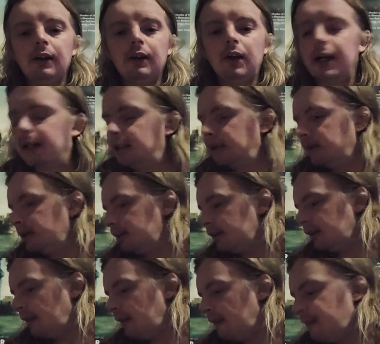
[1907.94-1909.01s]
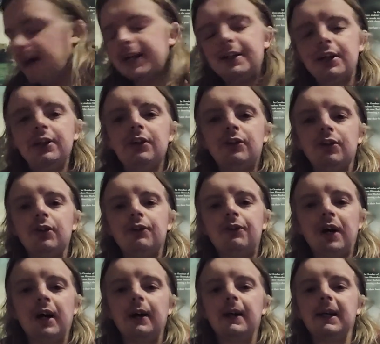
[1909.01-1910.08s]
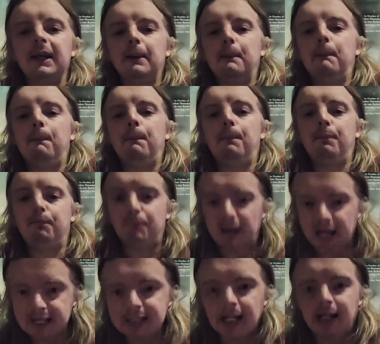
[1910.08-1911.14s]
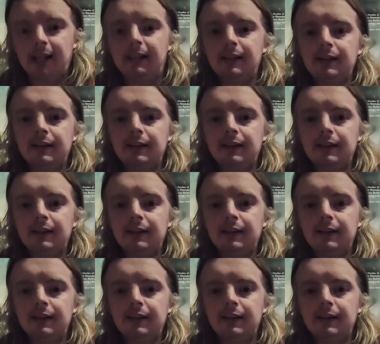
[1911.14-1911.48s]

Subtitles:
Like, they need to do fucking better.